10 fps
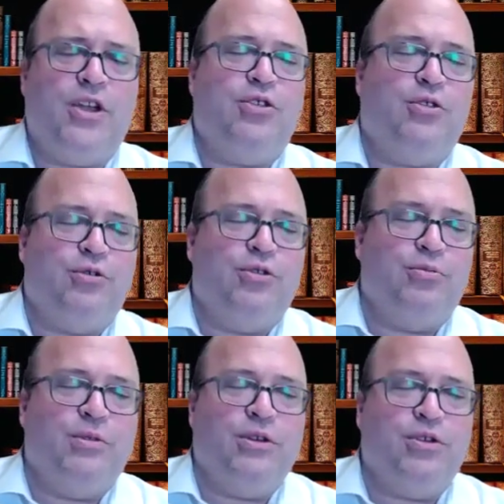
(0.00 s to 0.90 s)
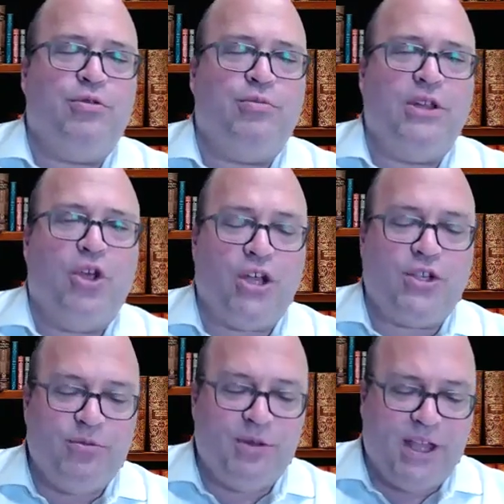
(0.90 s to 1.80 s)
you'll be
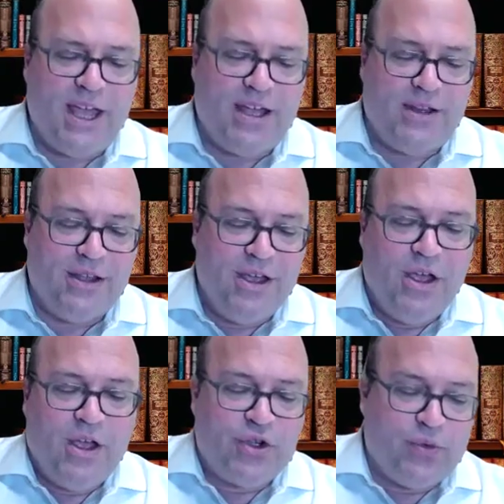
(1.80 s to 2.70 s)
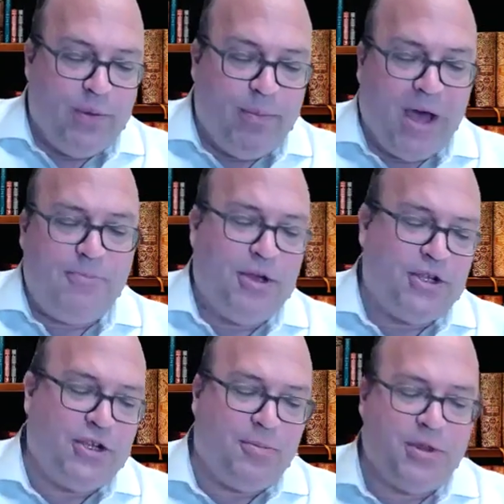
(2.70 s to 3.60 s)
lost from the land. So Ramban
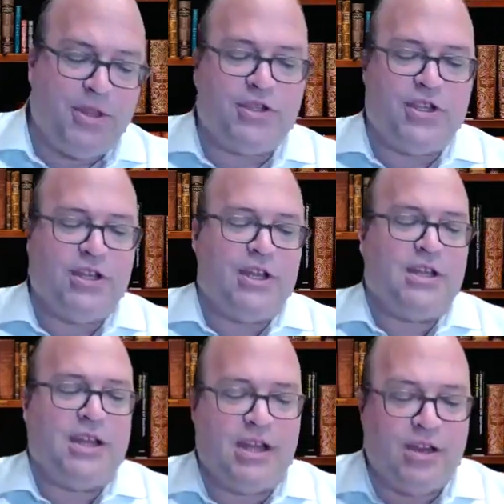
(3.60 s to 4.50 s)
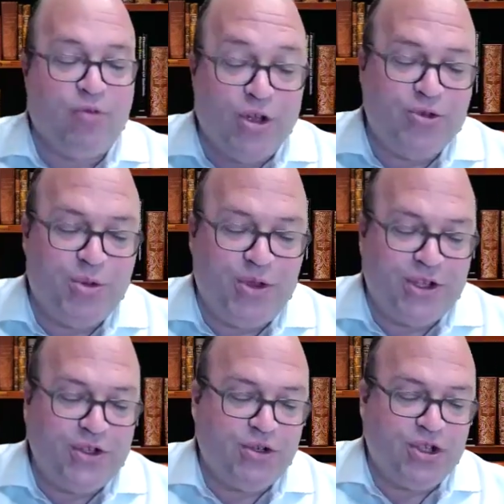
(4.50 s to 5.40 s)
picks up with this and runs with
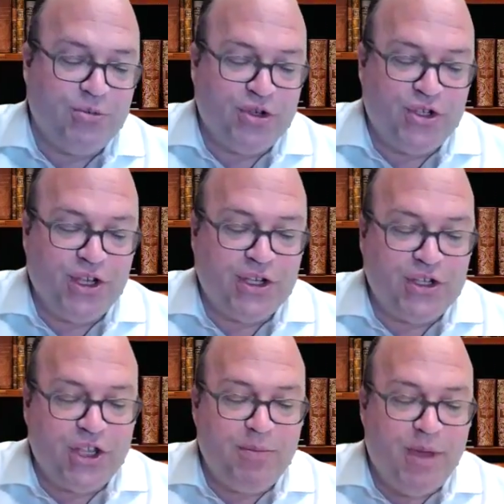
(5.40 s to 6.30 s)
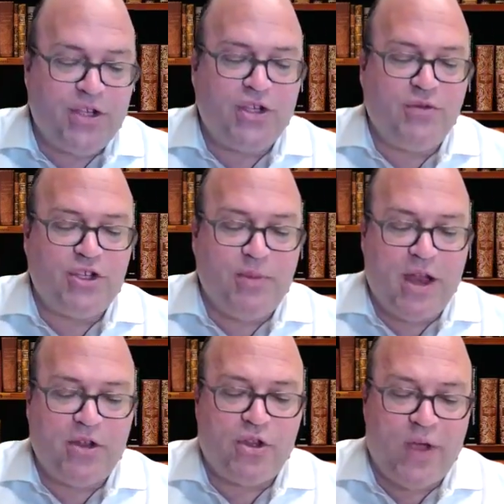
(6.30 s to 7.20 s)
it. Source number 6 is on the basis of this
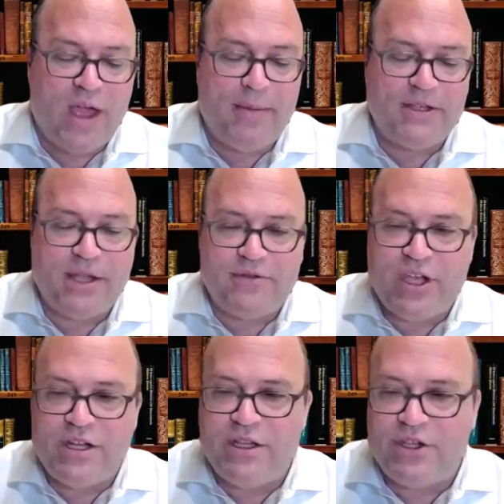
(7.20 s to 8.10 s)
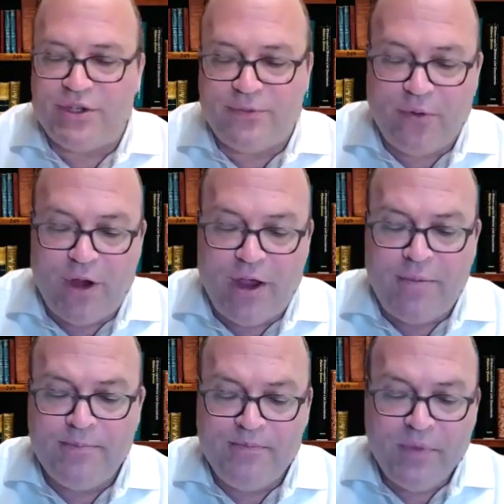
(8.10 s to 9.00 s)
matter that the rabbis have said in the Sifrei,